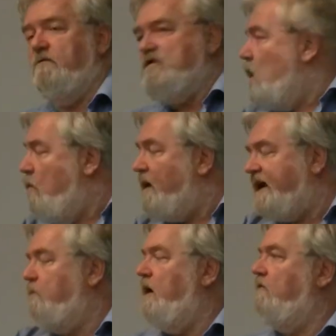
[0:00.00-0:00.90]

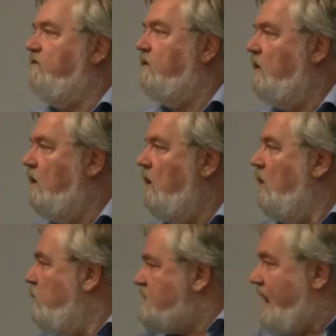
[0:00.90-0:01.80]
Nobody
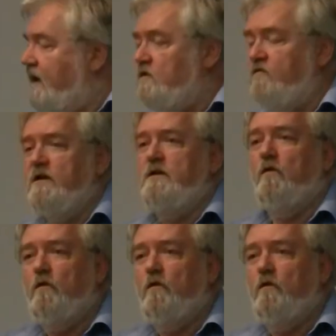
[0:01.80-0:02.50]
who stands for you,